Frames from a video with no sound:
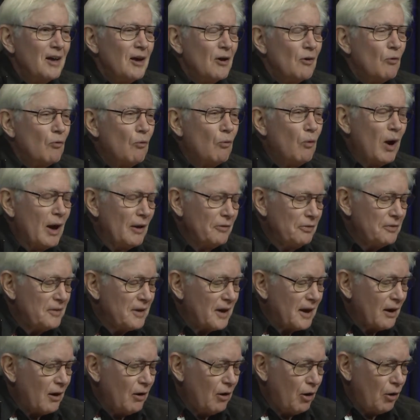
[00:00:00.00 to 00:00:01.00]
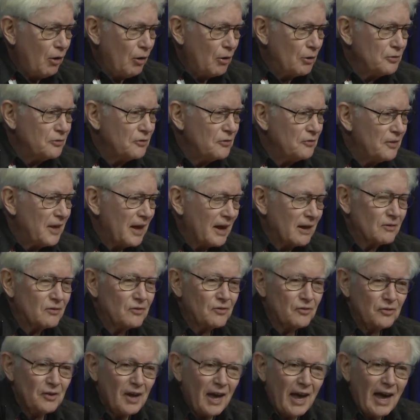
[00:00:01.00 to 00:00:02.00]
what the host then
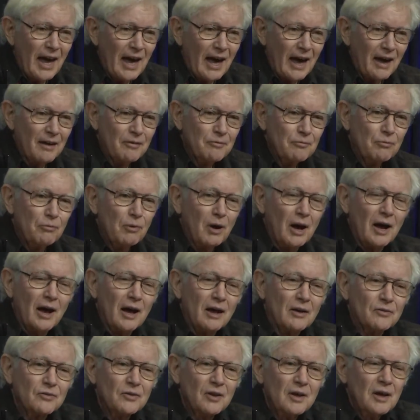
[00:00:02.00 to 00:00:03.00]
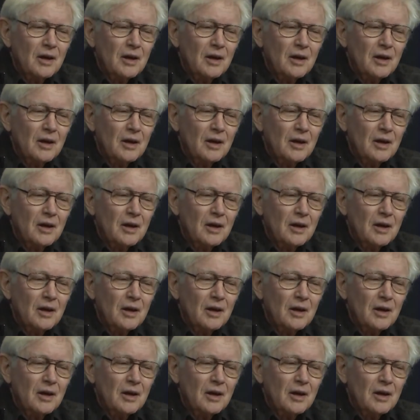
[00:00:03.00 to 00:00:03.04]
said was,